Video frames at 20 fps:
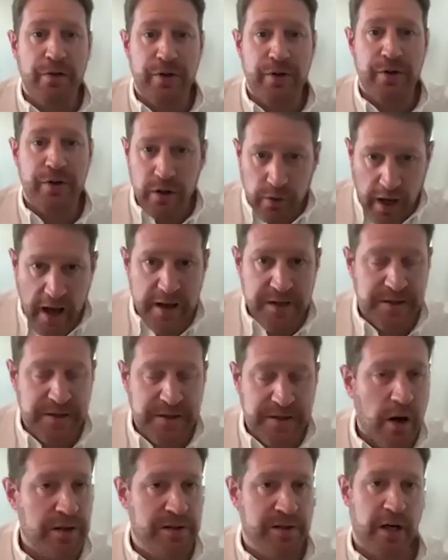The UK is
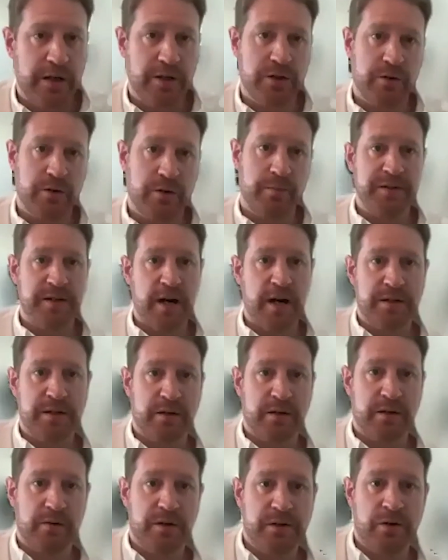going sector by
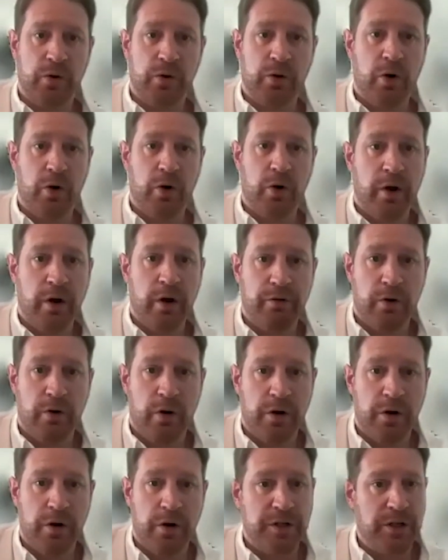sector. It's not got an
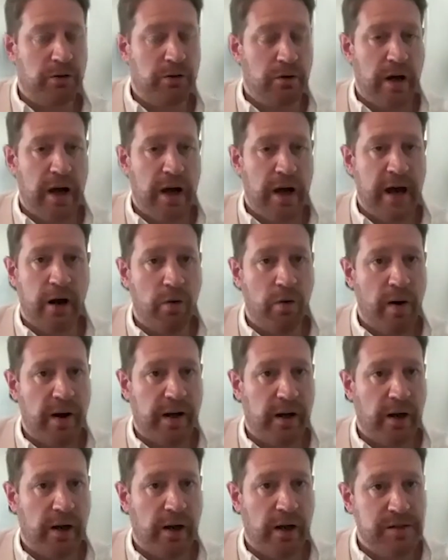overarching AI
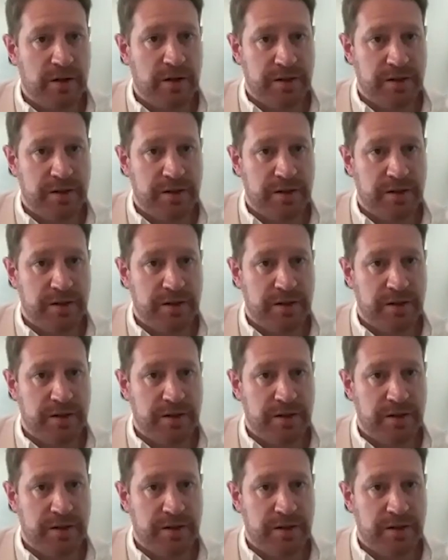regulator.